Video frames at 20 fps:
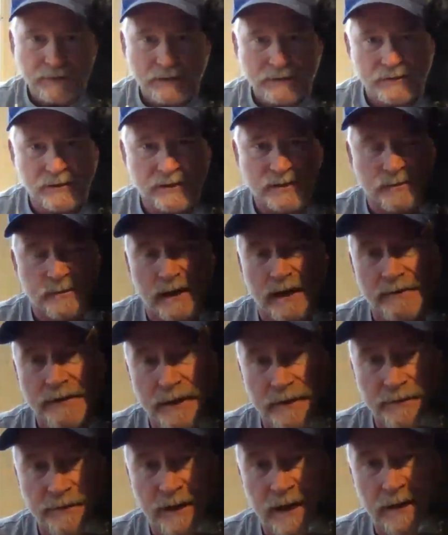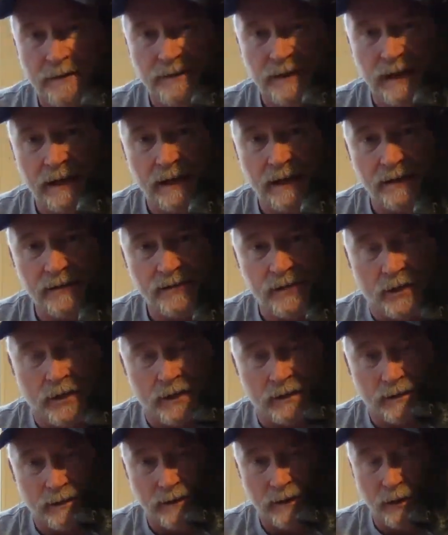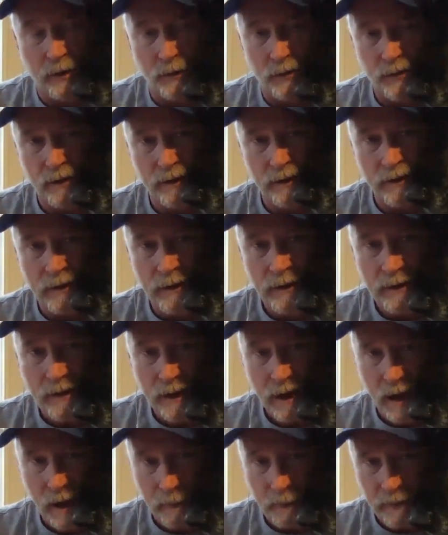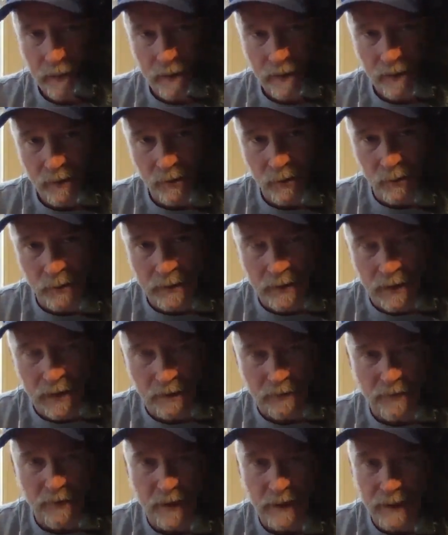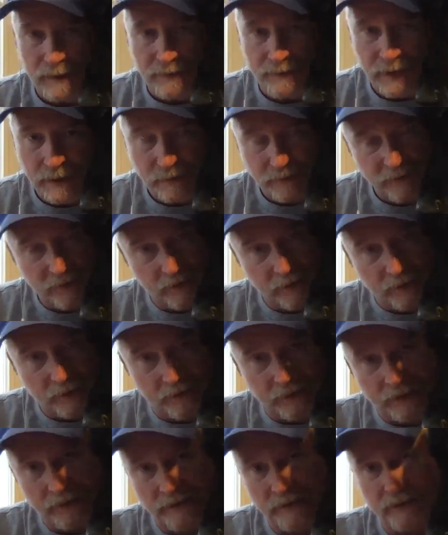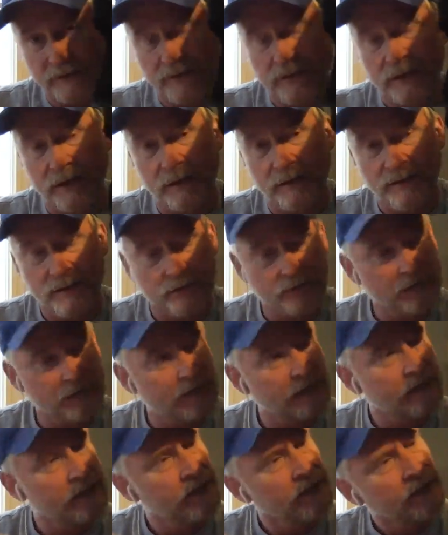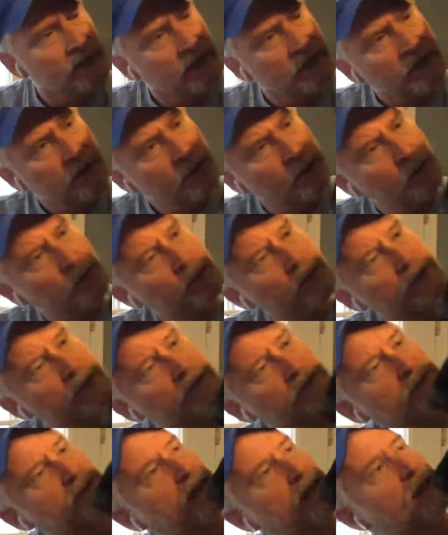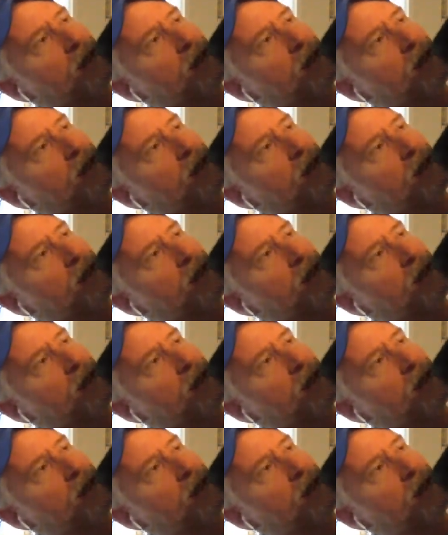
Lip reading: trust me, I've had 5 Danes, all are healthy, happy. You would not find a veterinarian in this country who wouldn't say